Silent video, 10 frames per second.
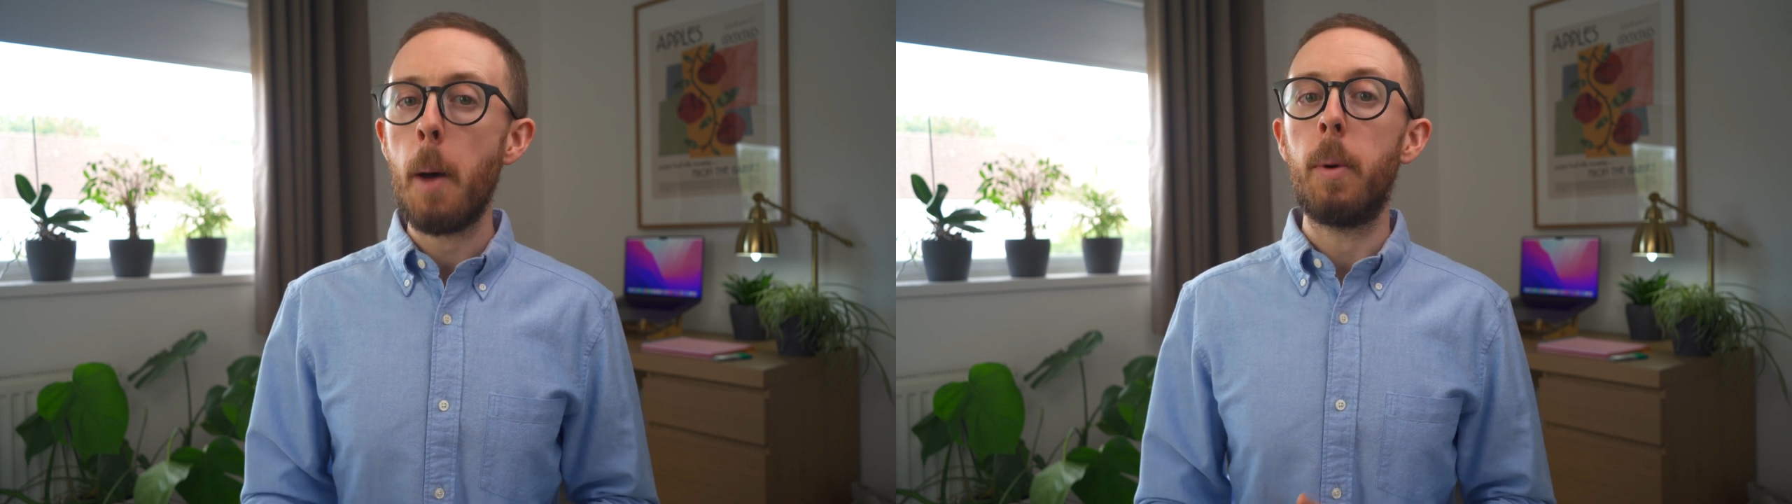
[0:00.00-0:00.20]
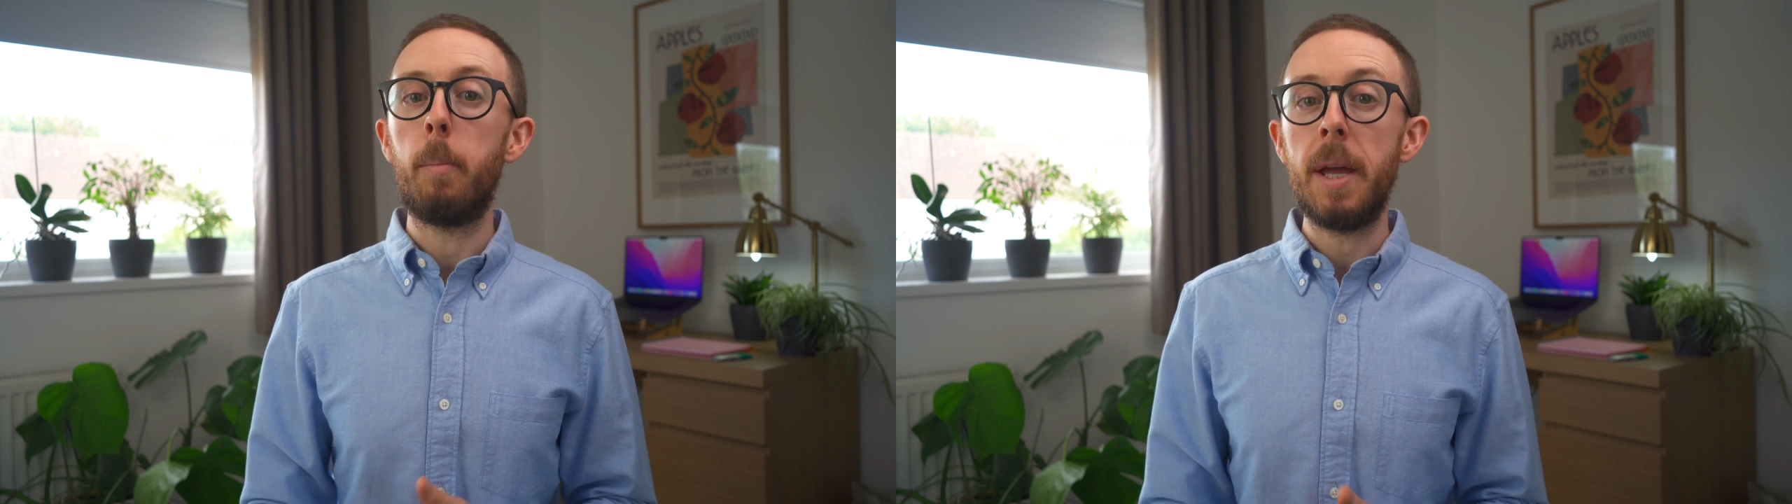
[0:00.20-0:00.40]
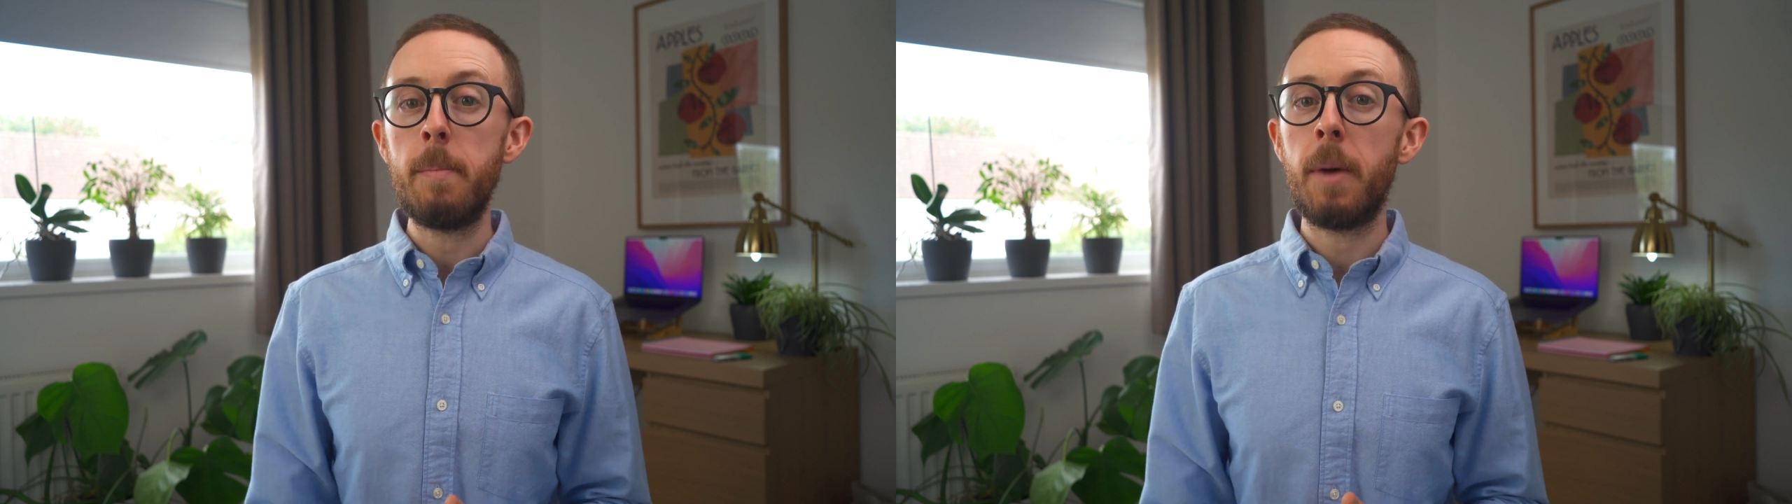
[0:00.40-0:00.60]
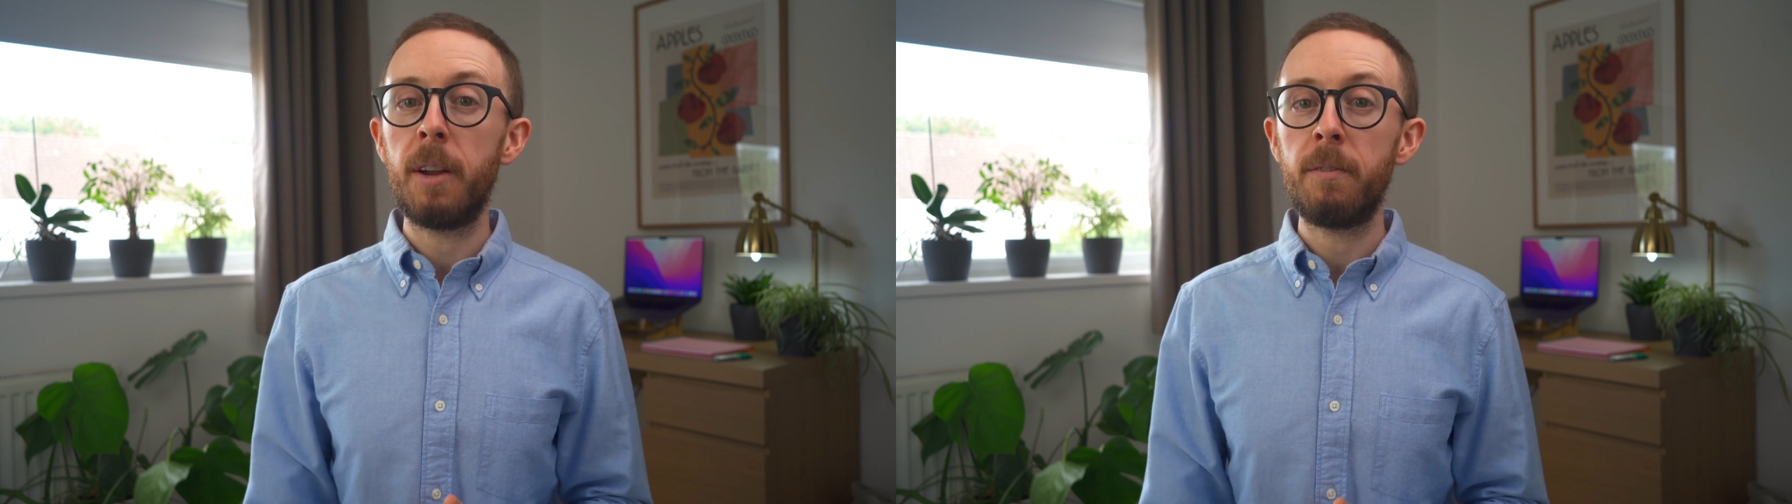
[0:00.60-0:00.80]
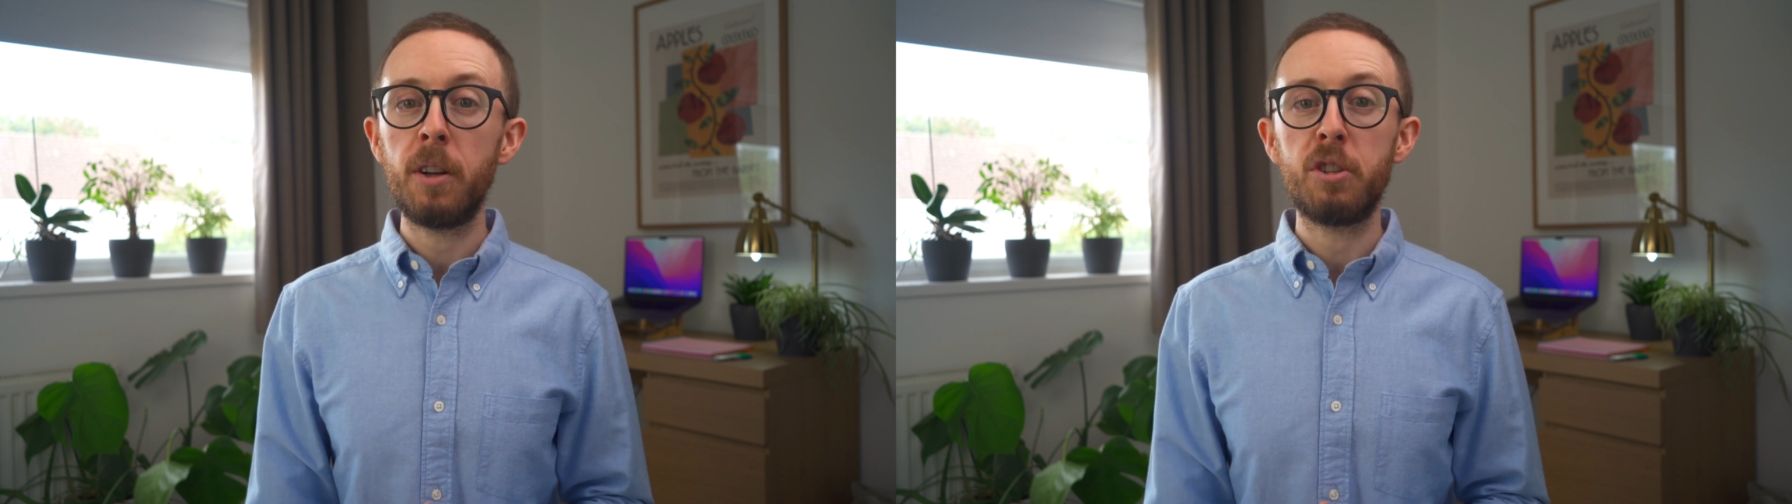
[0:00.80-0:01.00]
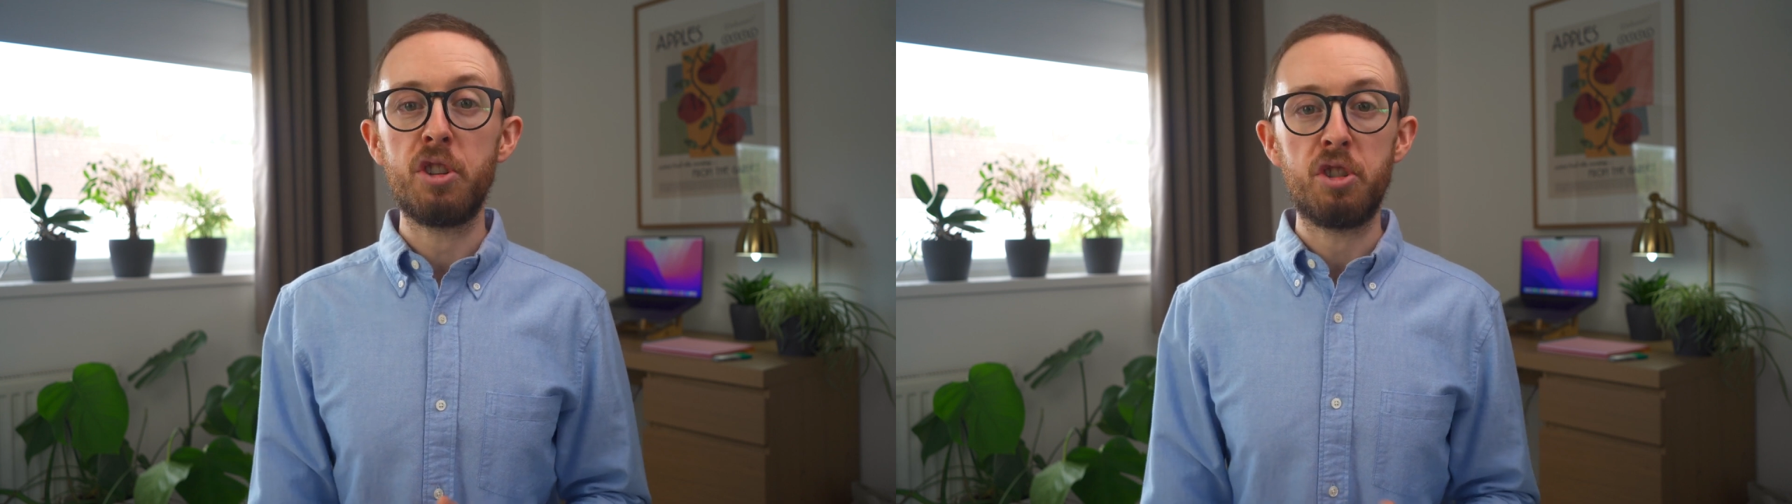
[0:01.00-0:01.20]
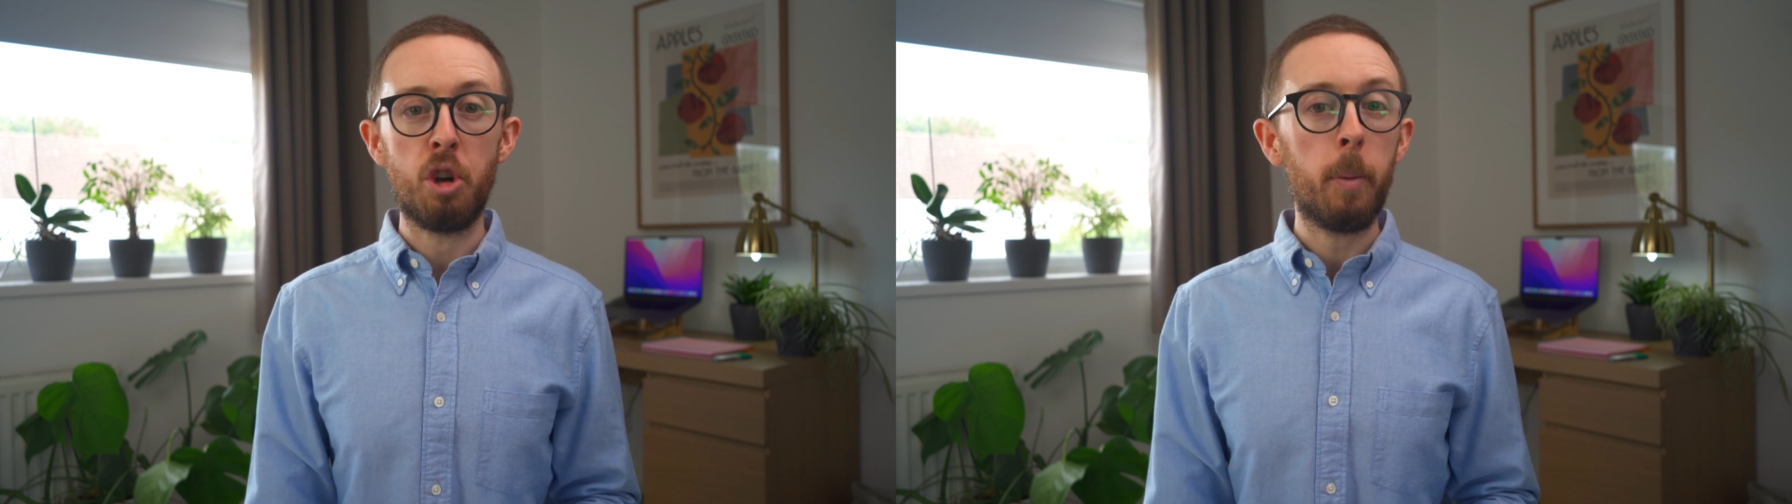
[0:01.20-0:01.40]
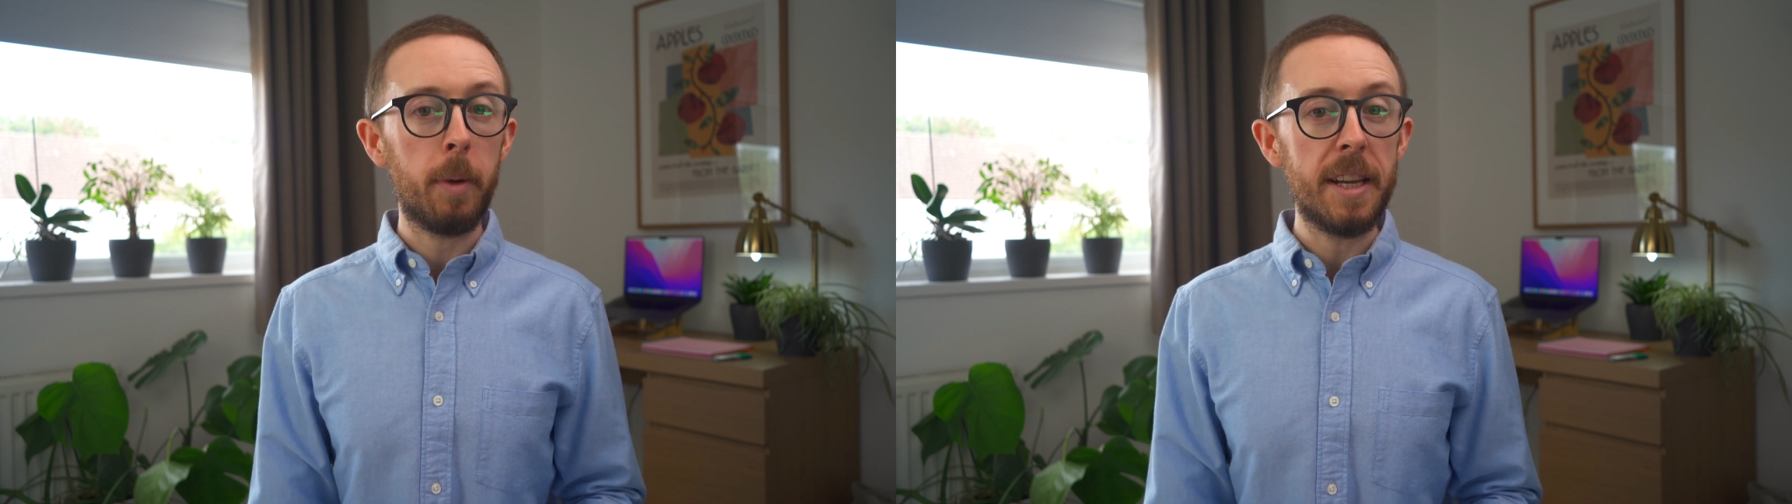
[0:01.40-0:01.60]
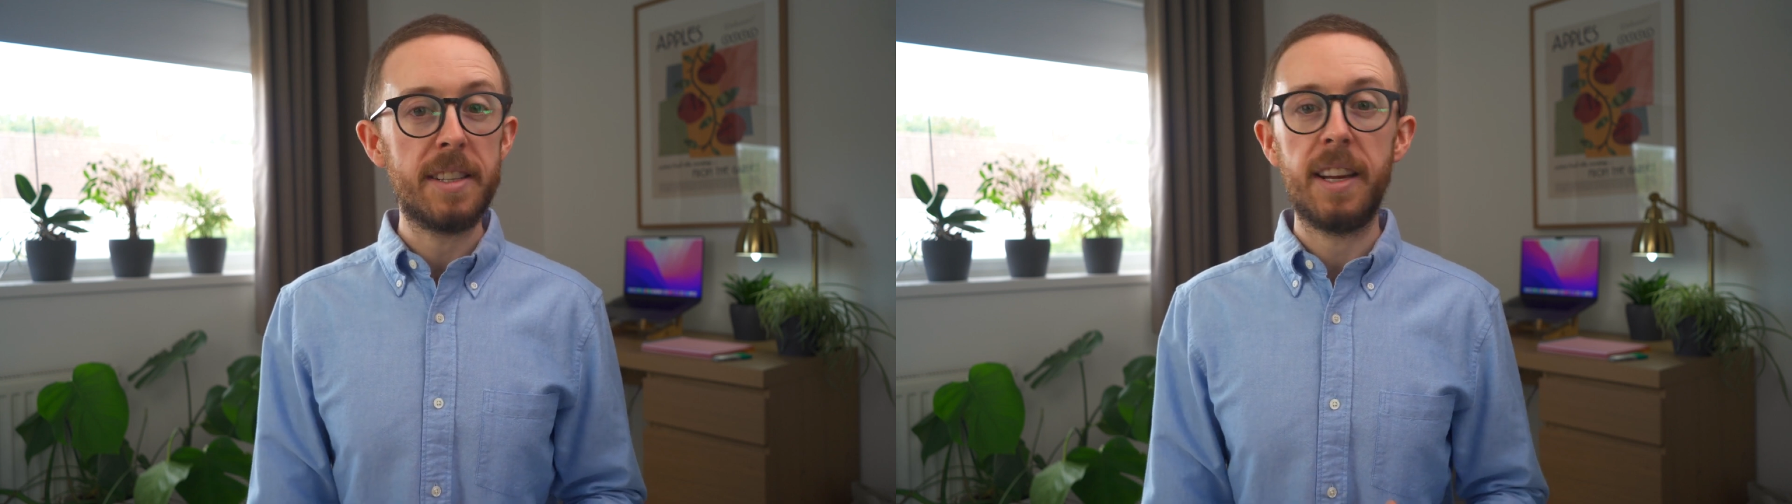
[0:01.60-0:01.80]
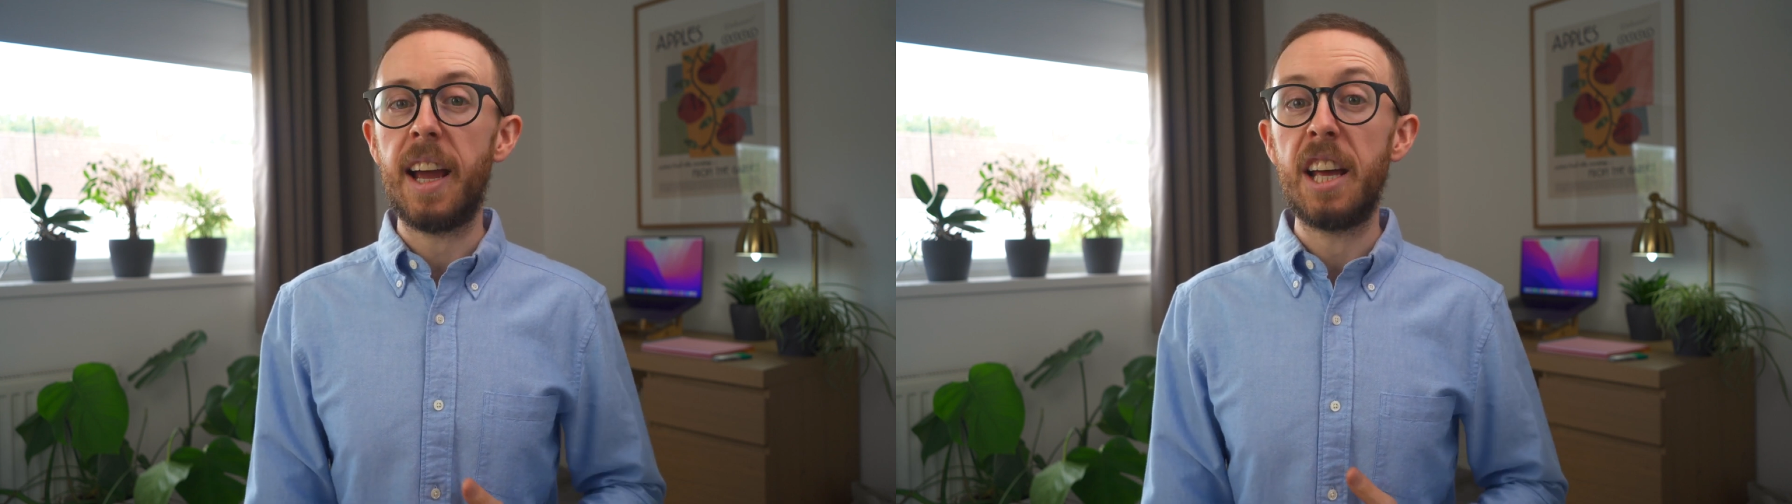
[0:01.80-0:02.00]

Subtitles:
but be mindful to stop eating